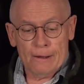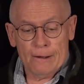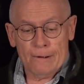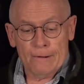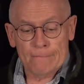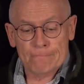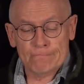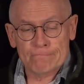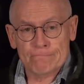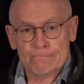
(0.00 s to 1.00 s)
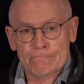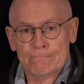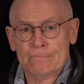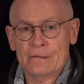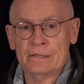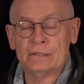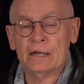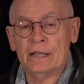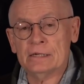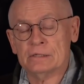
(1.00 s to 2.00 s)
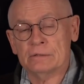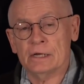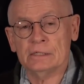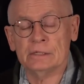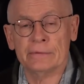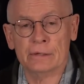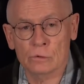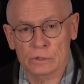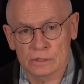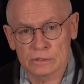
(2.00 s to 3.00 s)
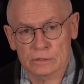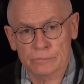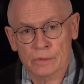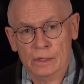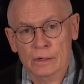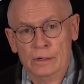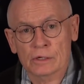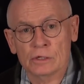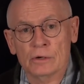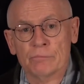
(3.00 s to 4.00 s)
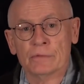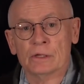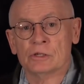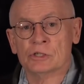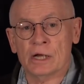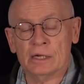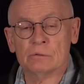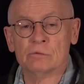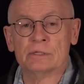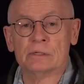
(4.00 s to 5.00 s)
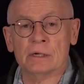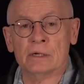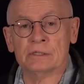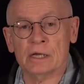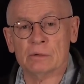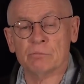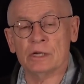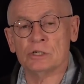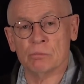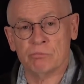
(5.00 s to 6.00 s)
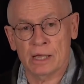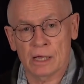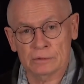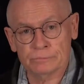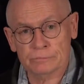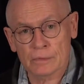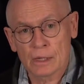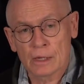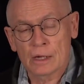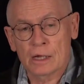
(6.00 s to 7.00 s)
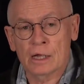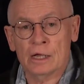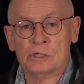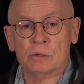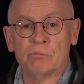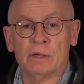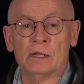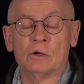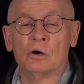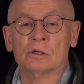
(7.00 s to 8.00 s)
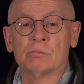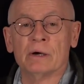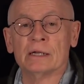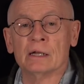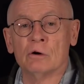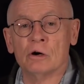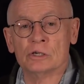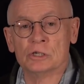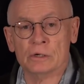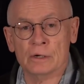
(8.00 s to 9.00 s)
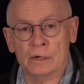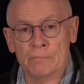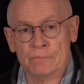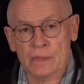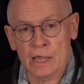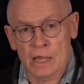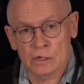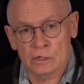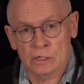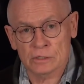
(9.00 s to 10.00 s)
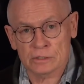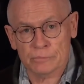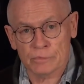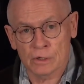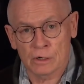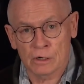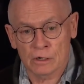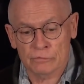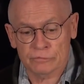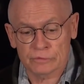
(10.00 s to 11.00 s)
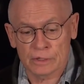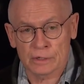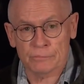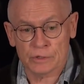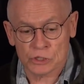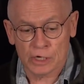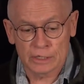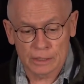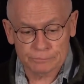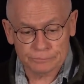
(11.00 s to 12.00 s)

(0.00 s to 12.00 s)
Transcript: In the late 1930s, China was attacked by Japan, and Japan occupied large areas of China.